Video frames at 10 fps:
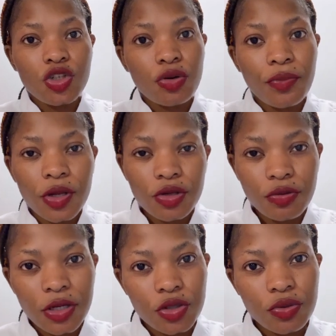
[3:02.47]
job that
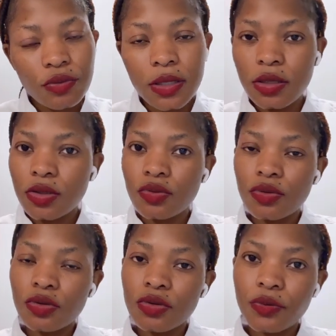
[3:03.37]
you are doing, do
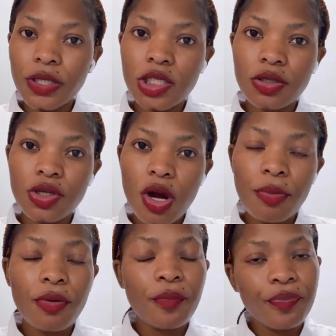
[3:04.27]
not quit your
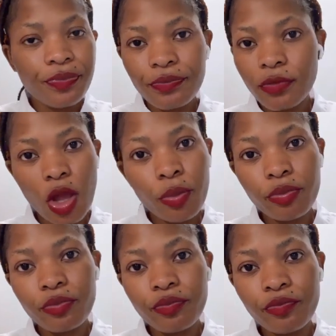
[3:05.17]
job. Nope.
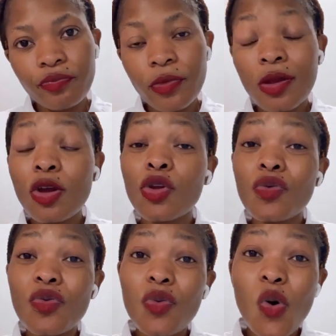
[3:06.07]

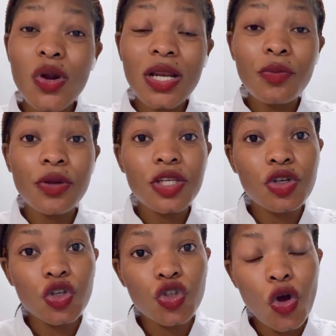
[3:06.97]
You will only quit
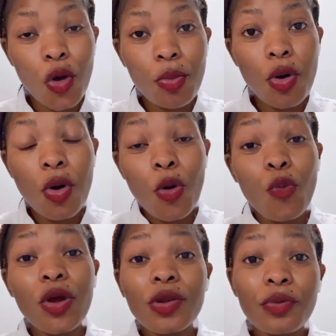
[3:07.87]
your job
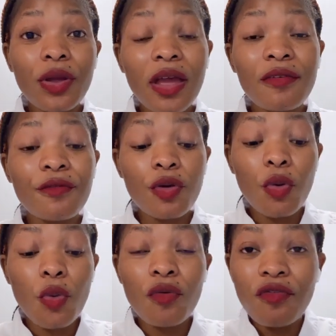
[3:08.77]
when you have
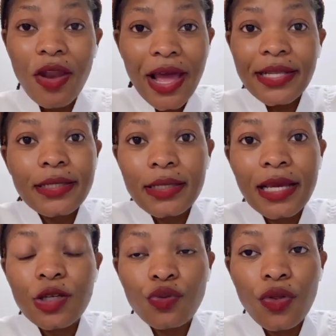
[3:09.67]
your flight
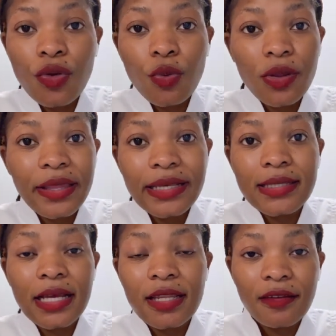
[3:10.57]
ticket with you. When they
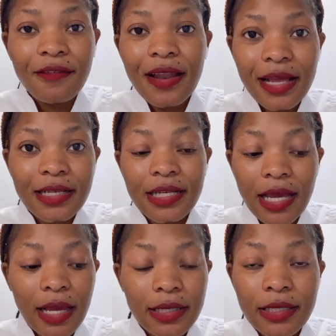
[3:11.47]
send the flight
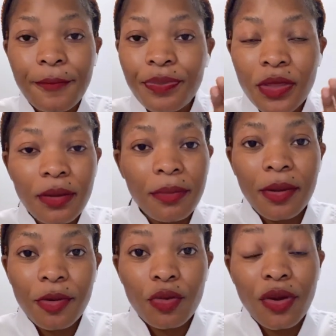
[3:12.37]
ticket,
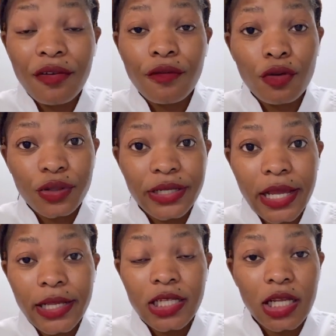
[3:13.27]
maybe you have your
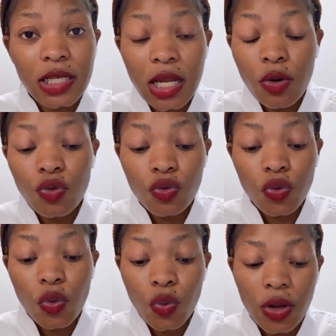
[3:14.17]
date, and now you
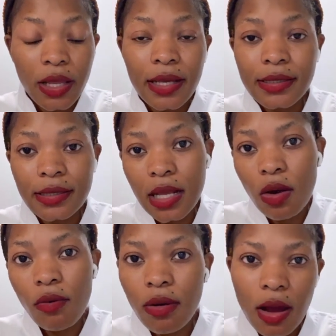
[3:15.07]
know, yes,
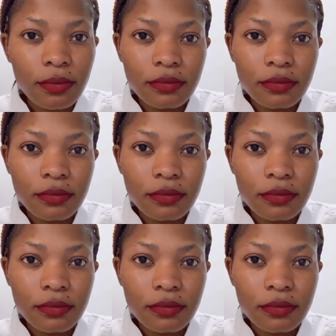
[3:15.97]
now